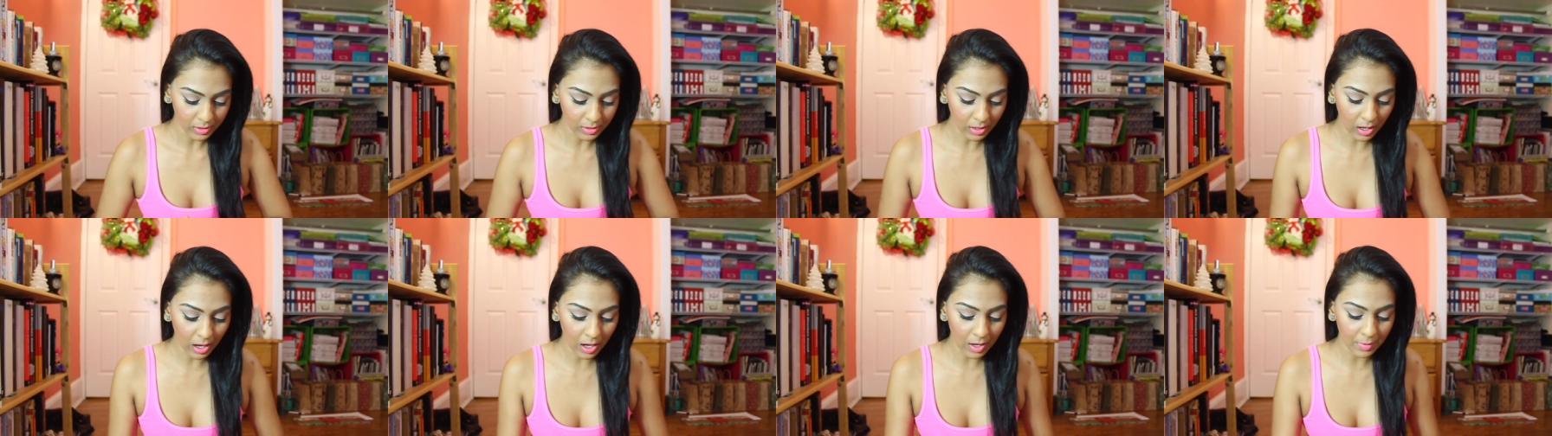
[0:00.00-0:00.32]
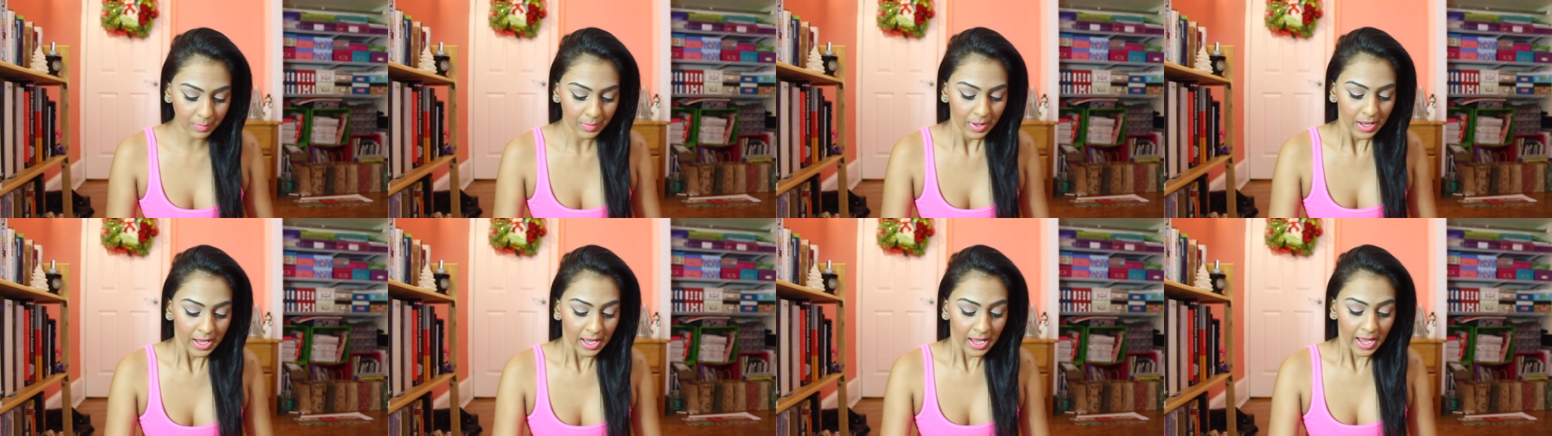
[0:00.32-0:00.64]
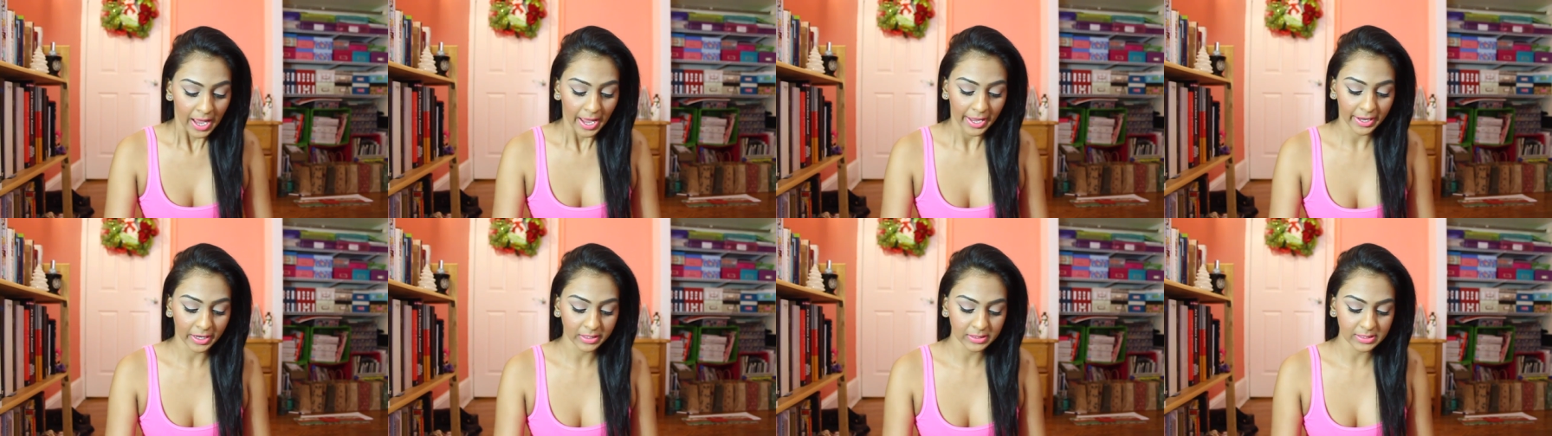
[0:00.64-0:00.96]
Um,
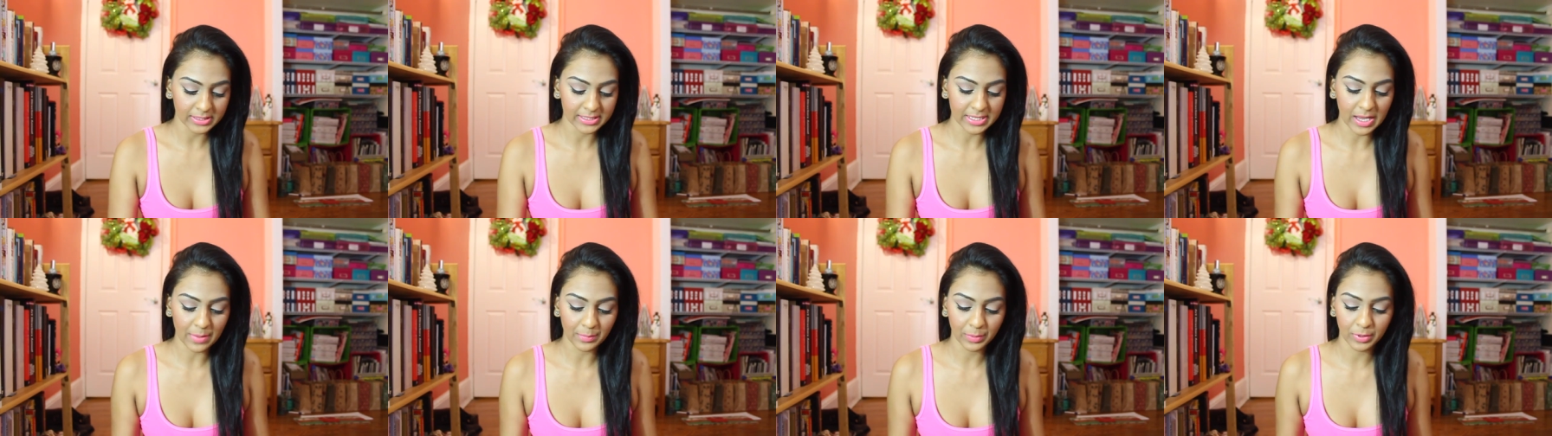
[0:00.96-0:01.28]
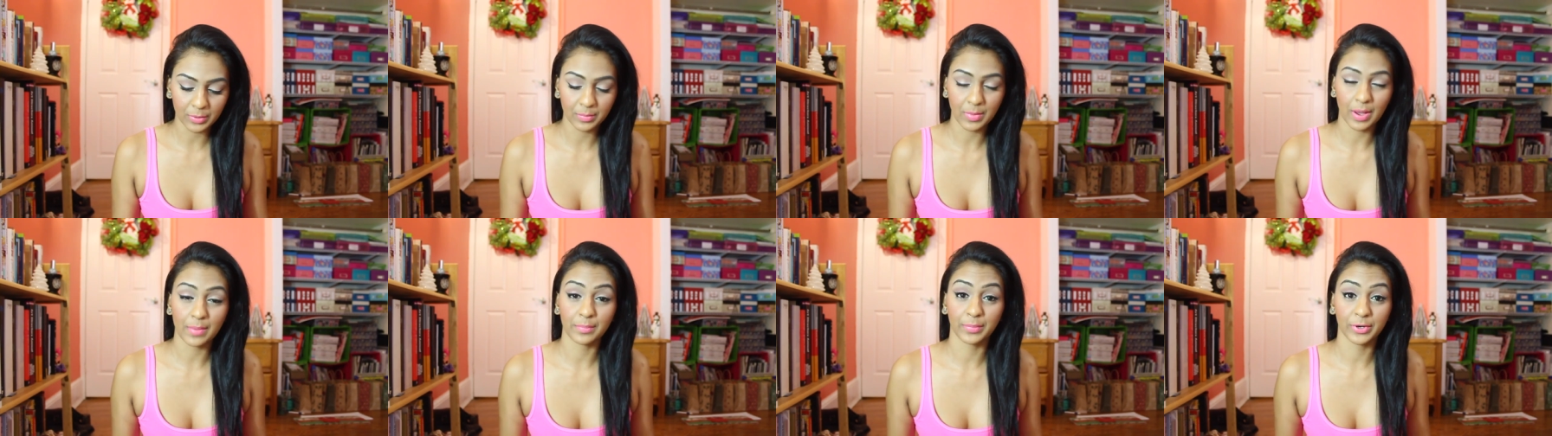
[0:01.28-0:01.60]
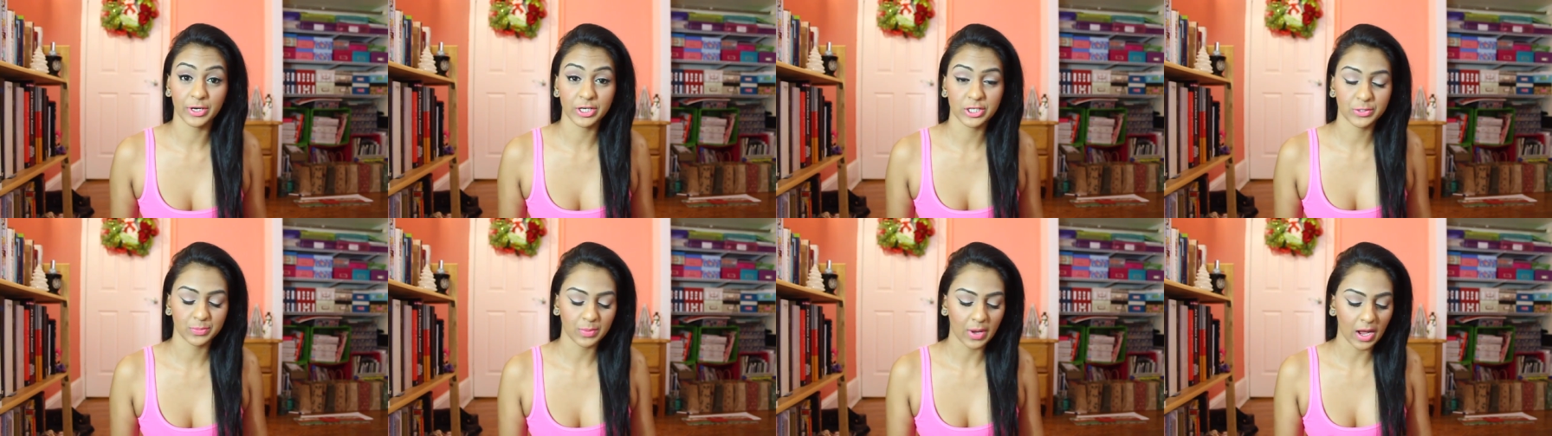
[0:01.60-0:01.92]
I got a sample in my
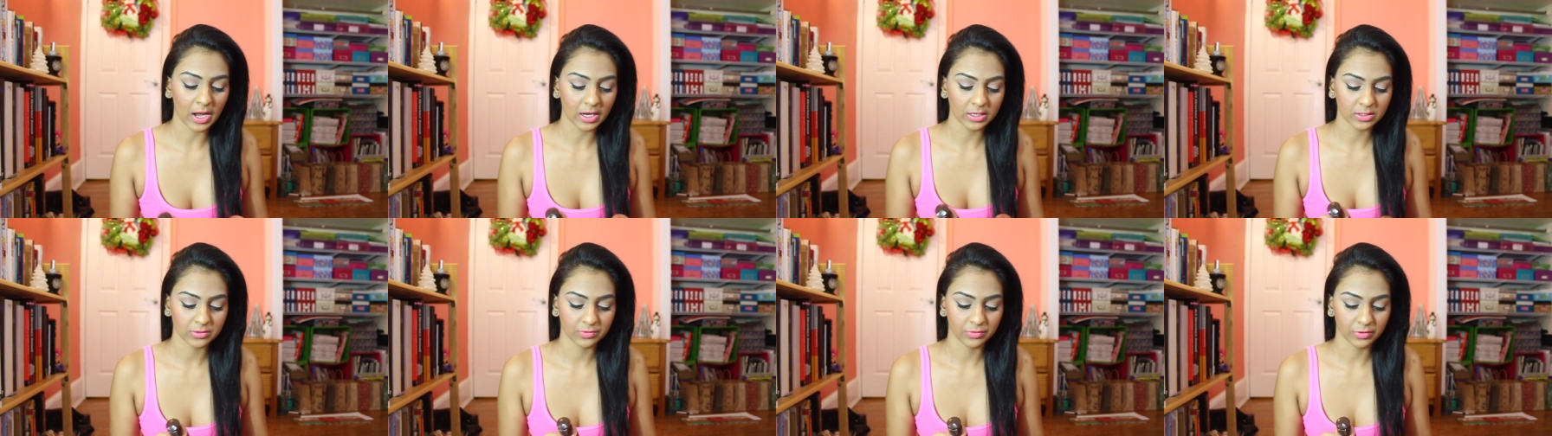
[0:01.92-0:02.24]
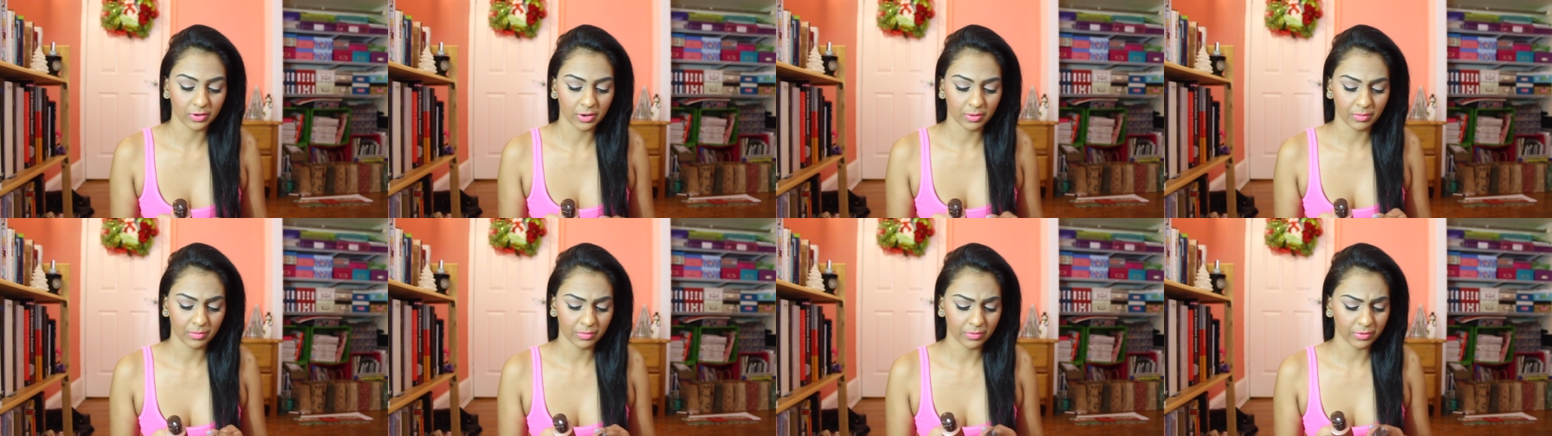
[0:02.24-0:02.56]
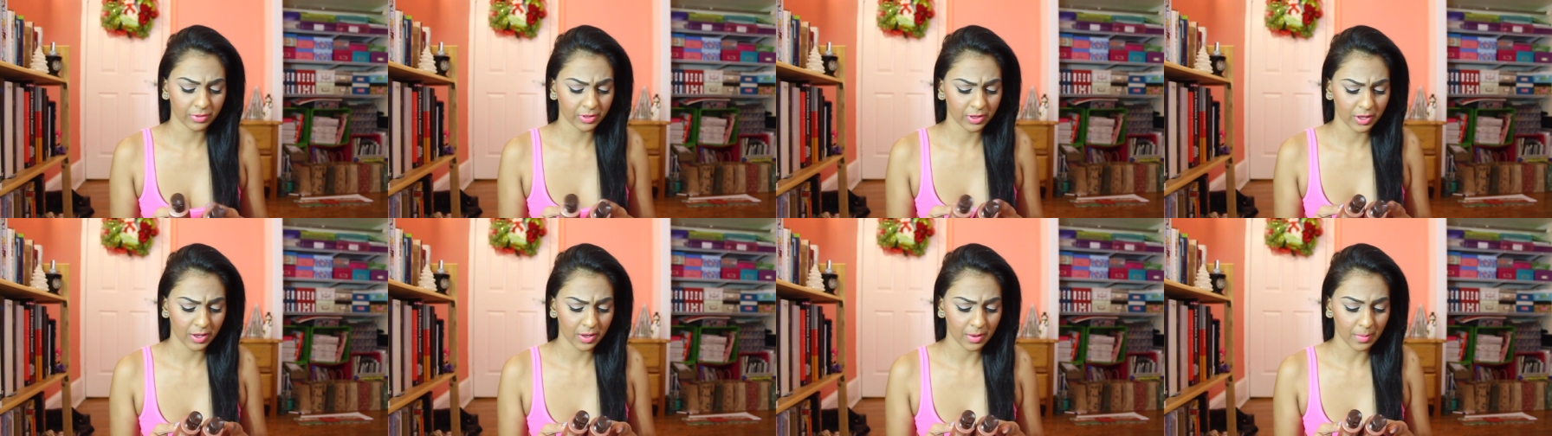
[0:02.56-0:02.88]
Birchbox
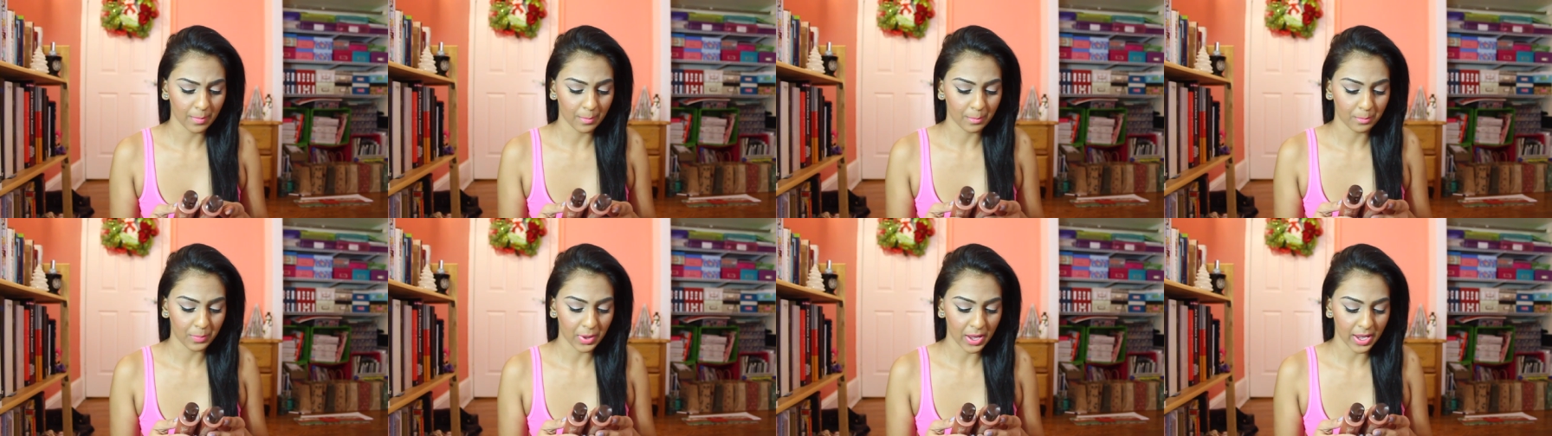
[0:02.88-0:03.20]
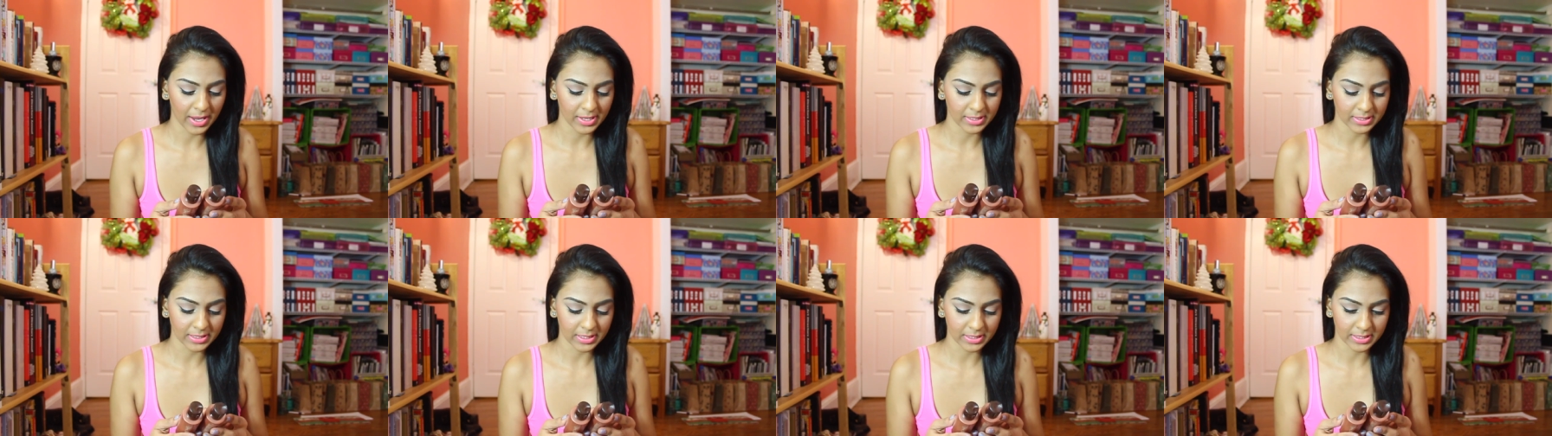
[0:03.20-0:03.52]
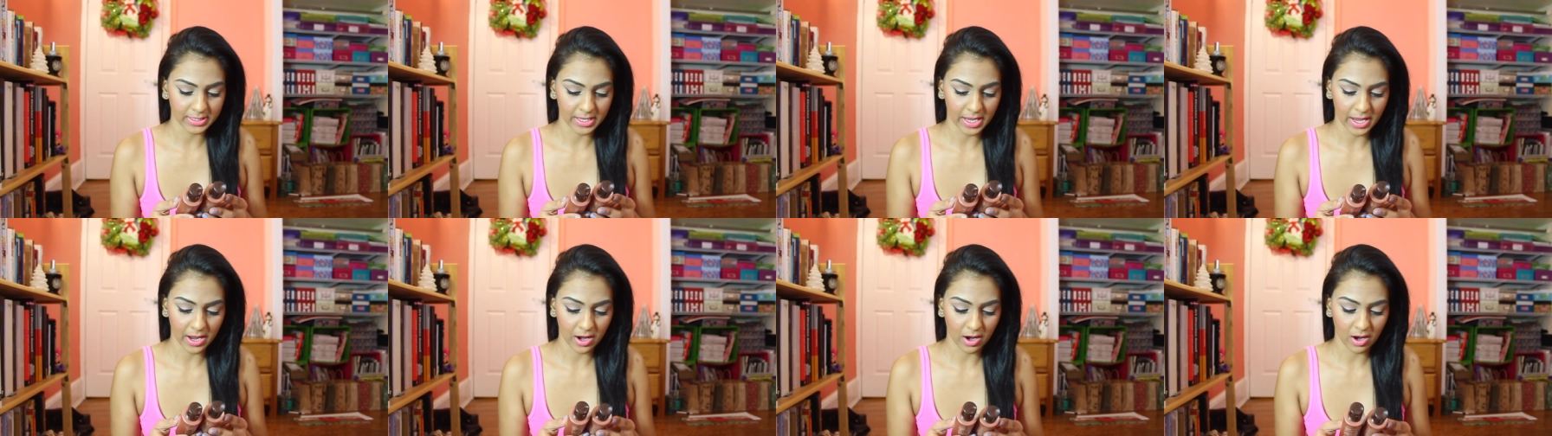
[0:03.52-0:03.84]
from the Bain de
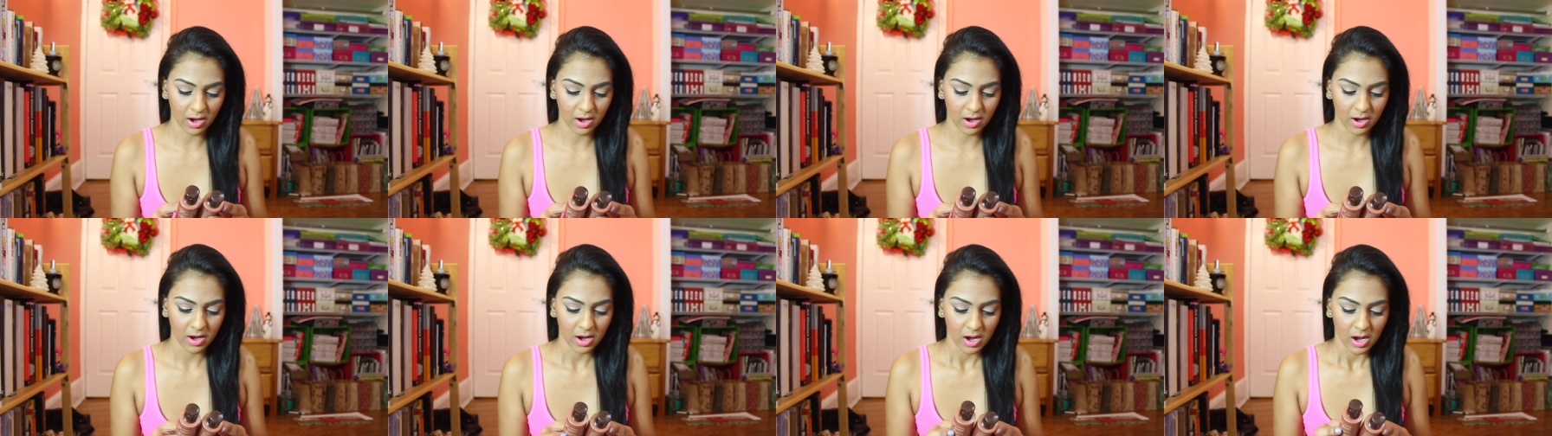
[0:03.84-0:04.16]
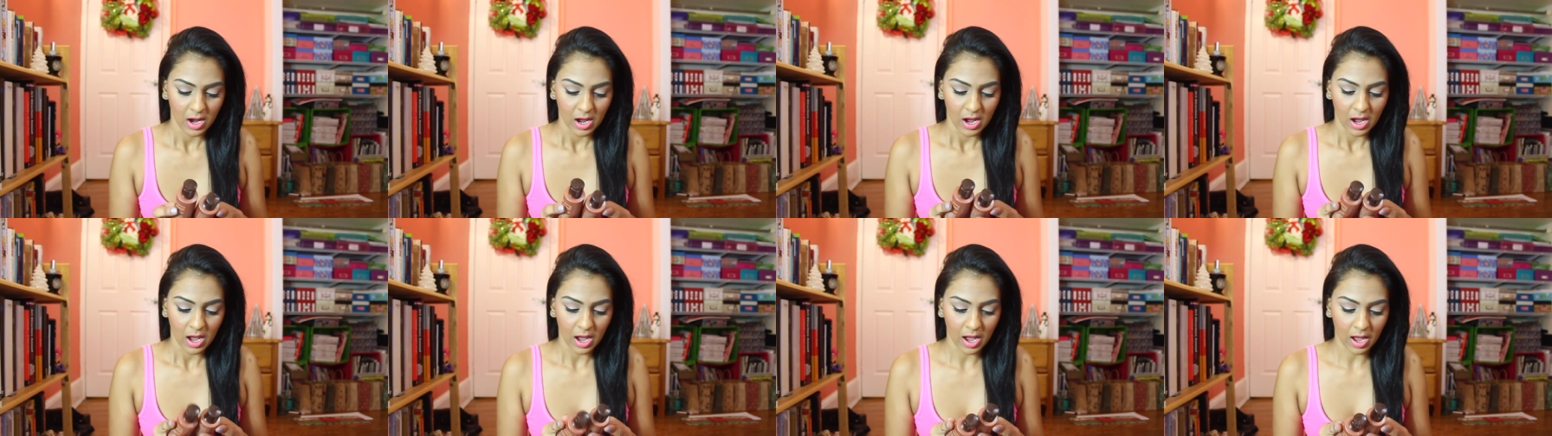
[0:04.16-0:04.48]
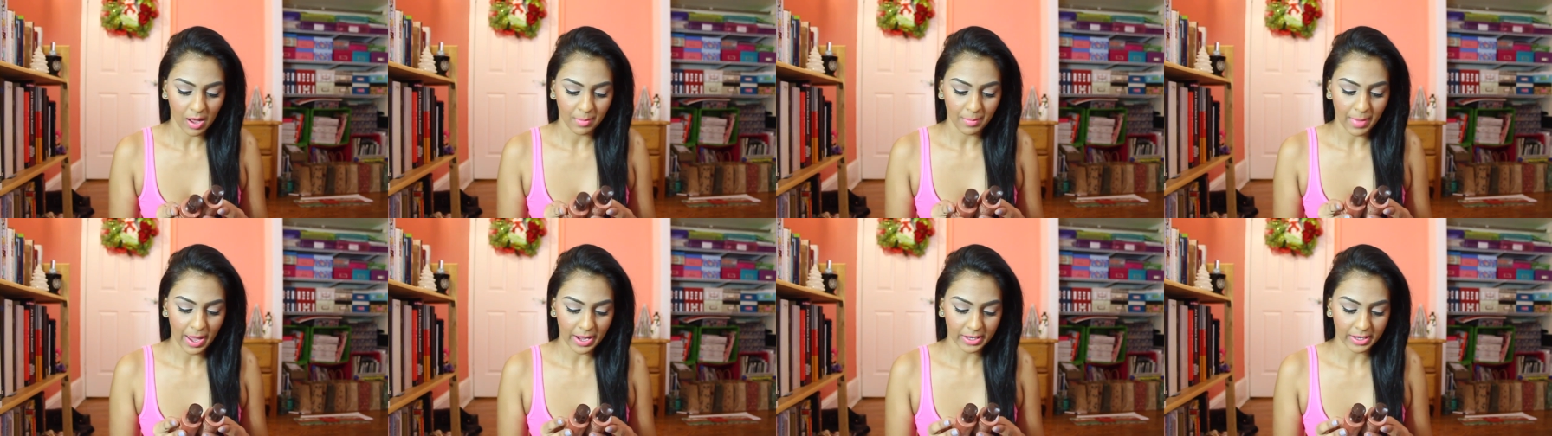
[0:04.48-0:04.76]
Terre um,